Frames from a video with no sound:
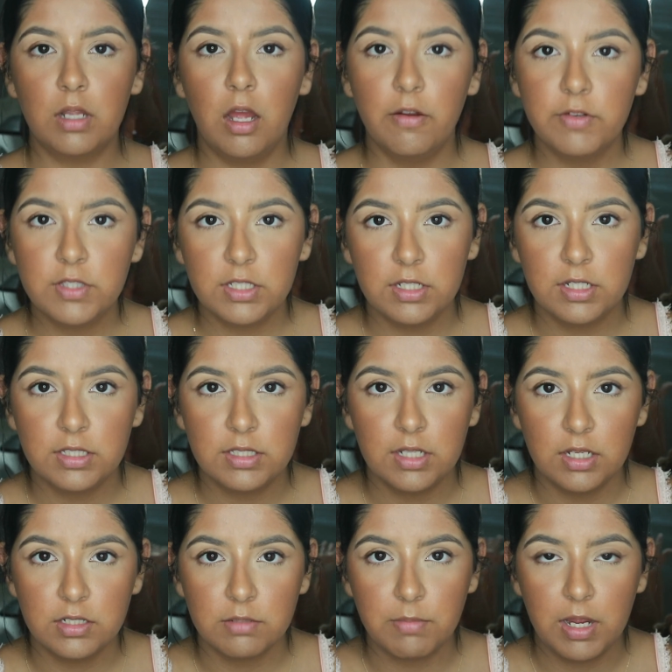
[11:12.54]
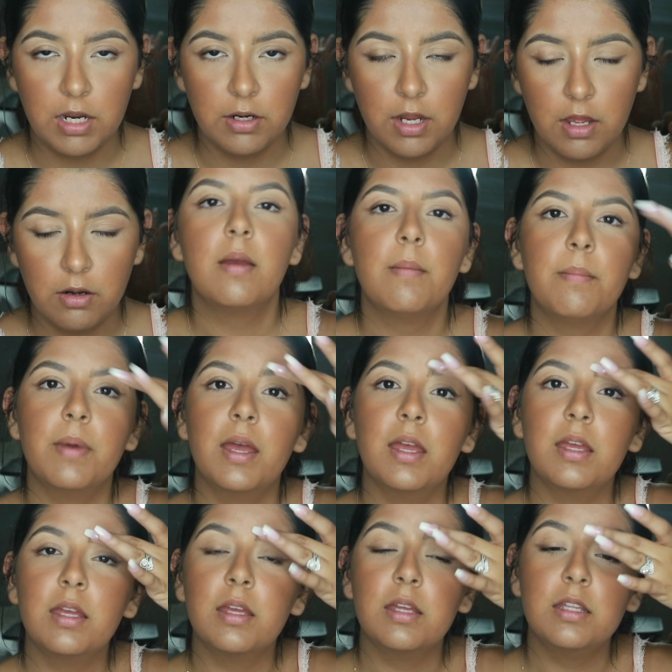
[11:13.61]
Obviously you can see I took my hair down,
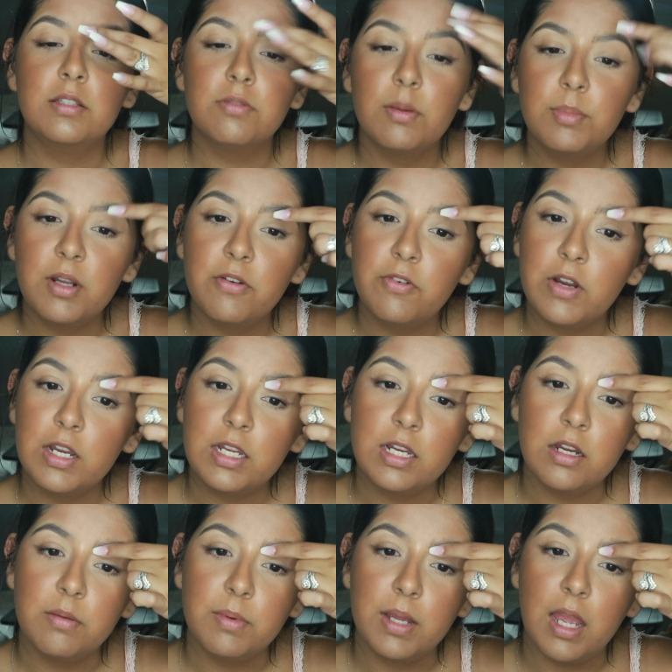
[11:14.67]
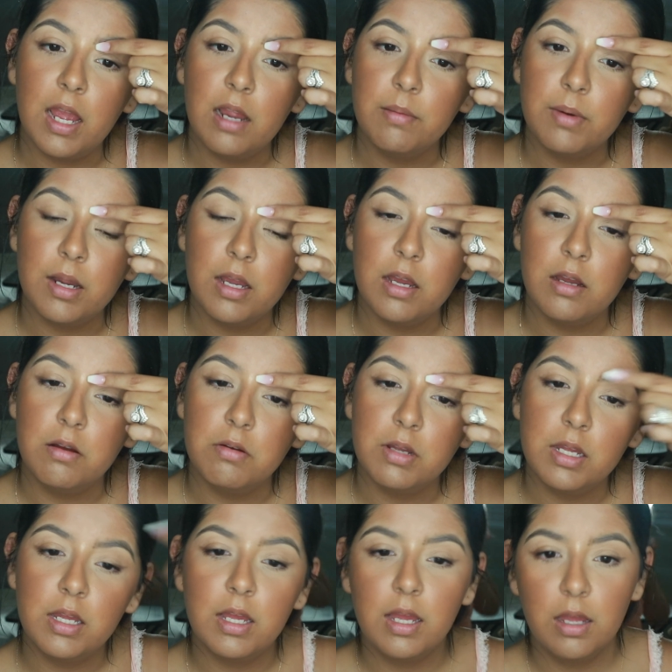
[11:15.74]
but it's rubbed off right here on my
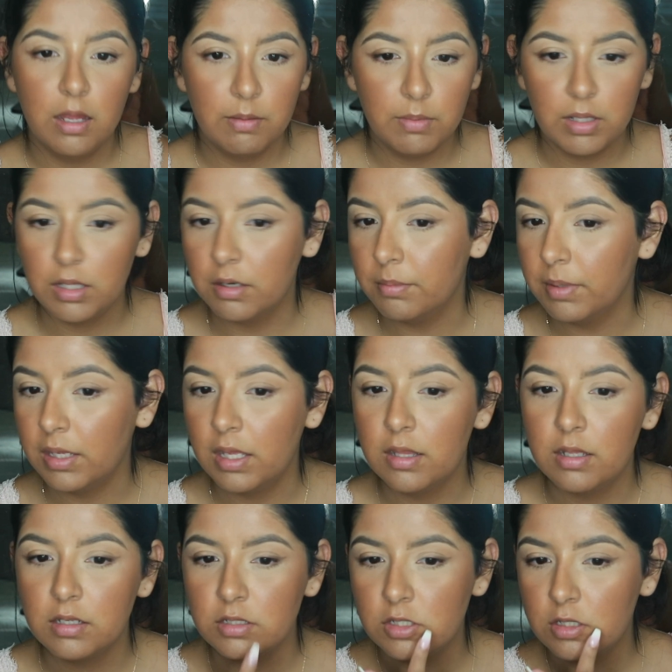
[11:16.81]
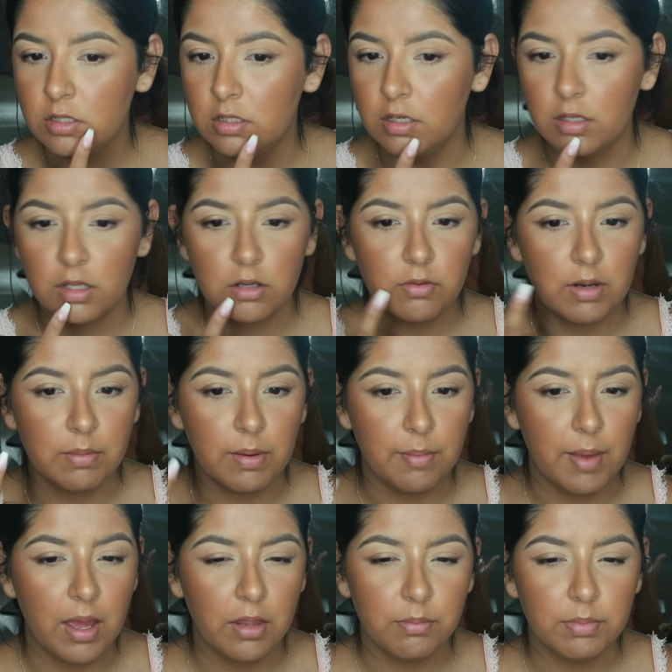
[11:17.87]
eyebrow a little bit, and then, you know, like around my
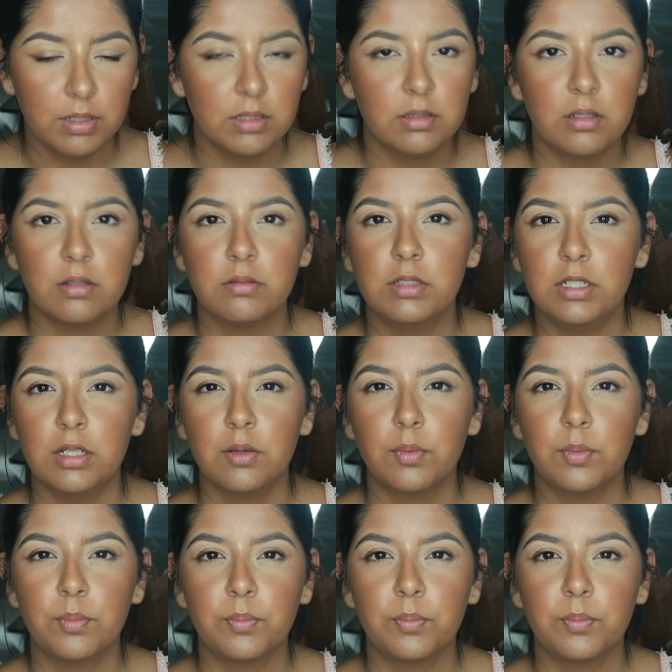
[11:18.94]
mouth, but you know,